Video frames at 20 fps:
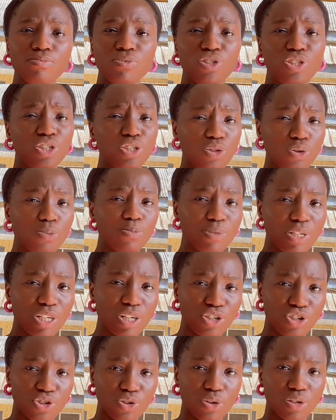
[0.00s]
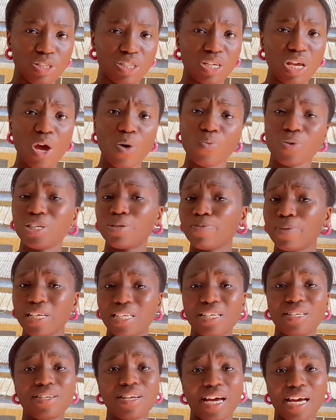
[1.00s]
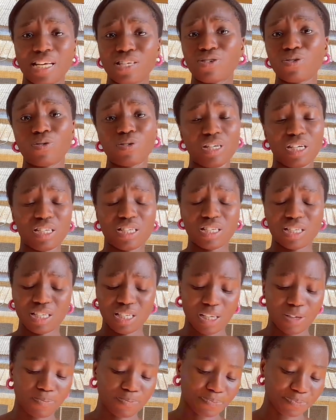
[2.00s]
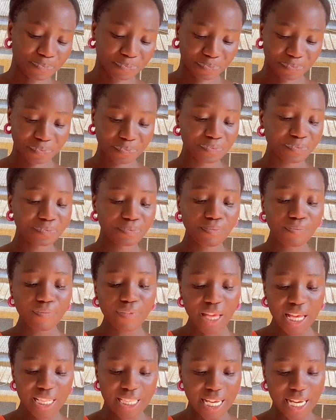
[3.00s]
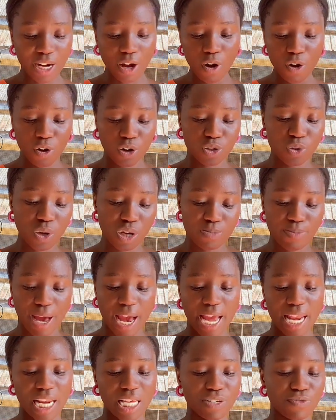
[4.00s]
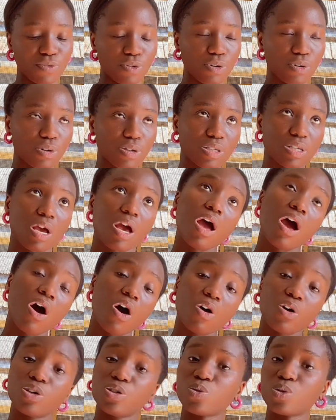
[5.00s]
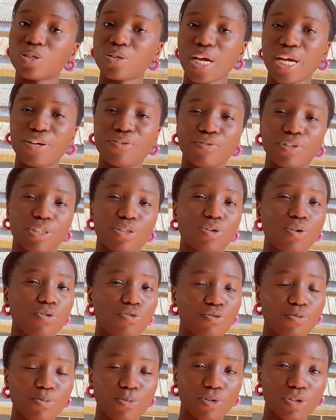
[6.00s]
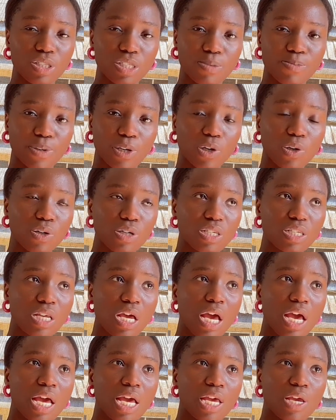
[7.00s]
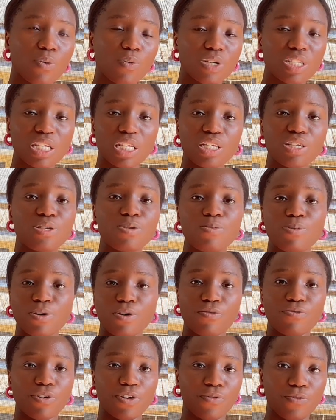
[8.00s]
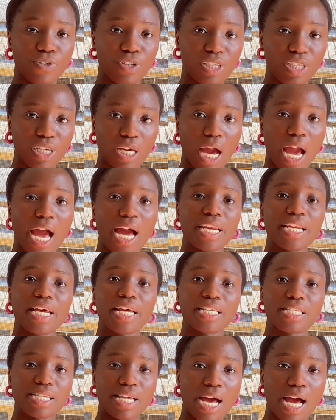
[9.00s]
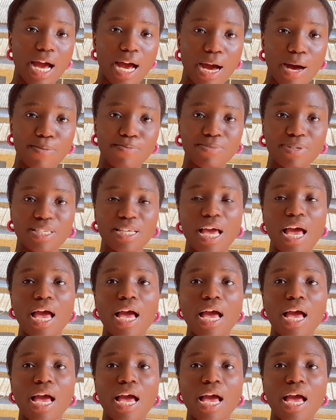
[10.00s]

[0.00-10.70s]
denominations, which made it nice, honestly. Then August, what was my highlights for August? August was kind of a tough month because it was a little bit of everything. I had exams,